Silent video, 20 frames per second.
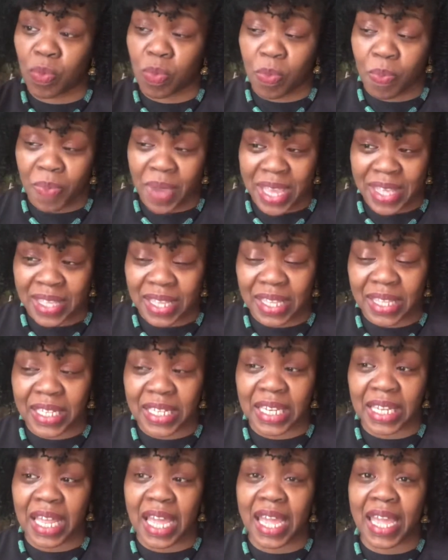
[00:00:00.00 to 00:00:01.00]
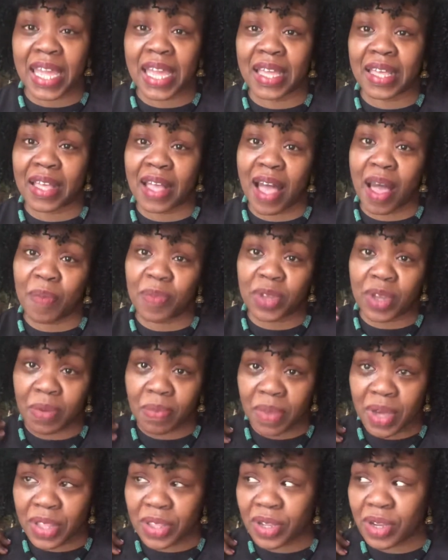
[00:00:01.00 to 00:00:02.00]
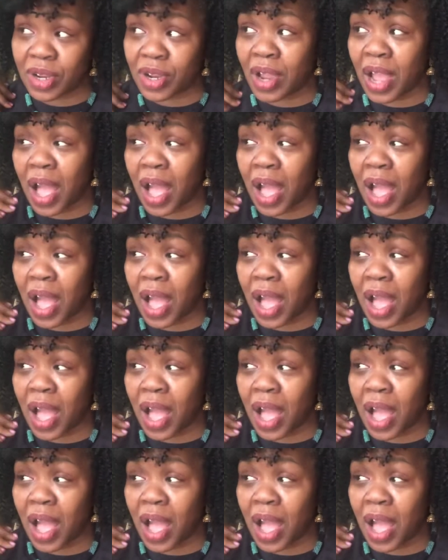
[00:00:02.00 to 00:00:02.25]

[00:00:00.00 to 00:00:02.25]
basically like, I'm your mother.